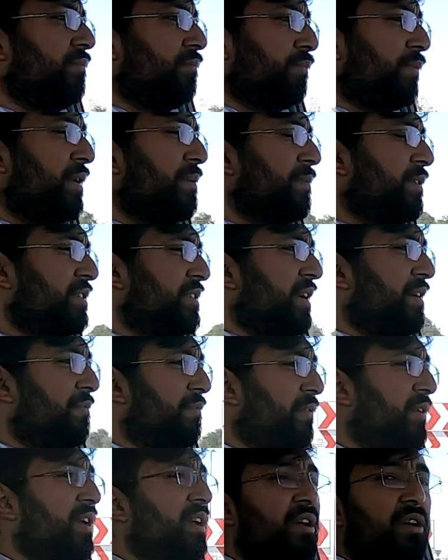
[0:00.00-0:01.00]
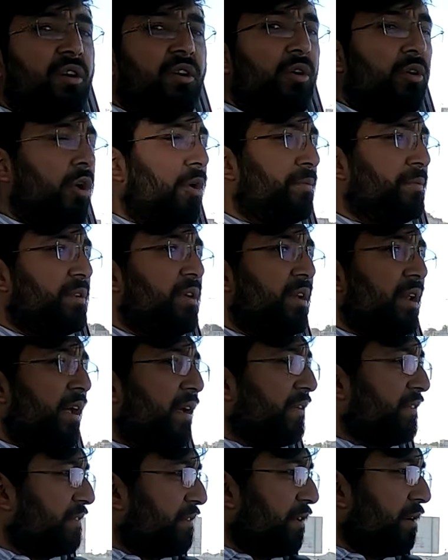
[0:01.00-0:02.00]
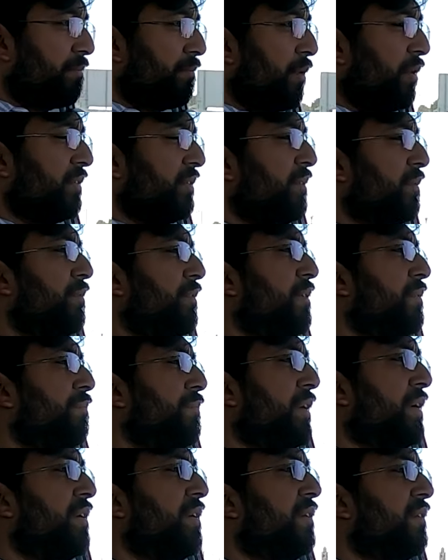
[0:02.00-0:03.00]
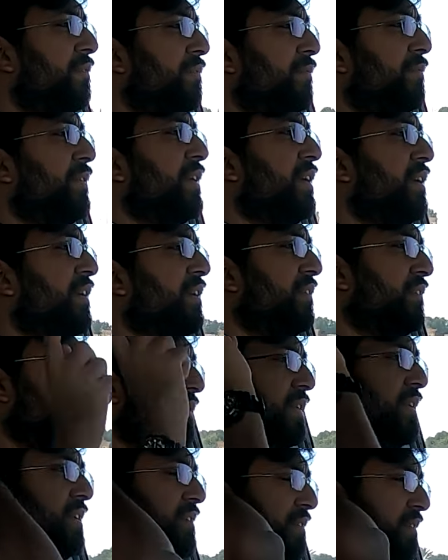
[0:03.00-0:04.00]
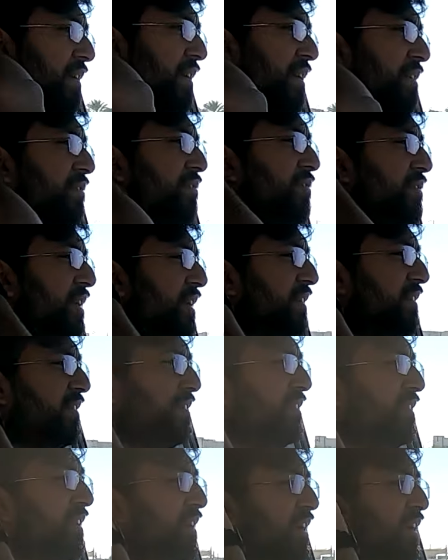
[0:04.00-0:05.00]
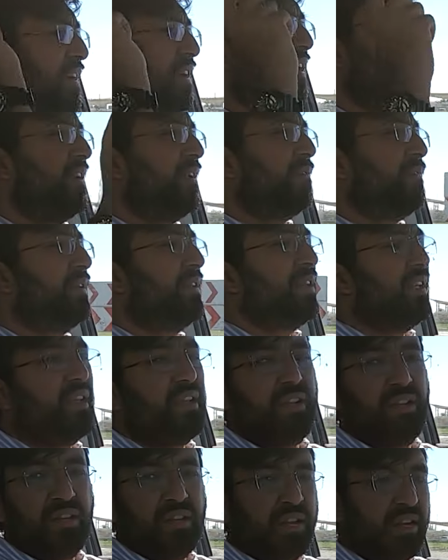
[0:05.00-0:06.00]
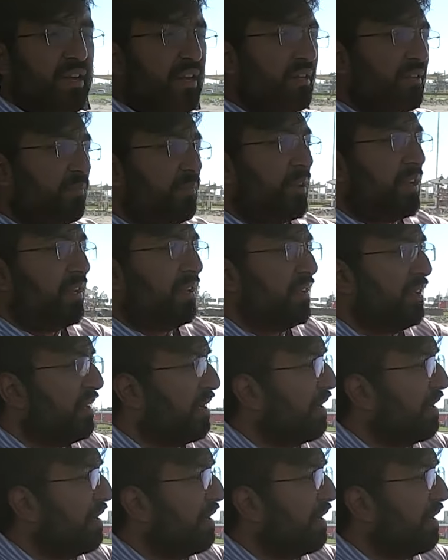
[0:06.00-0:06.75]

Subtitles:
pretty much every optional extra possible: bigger wheels, these headrests, and everything that has been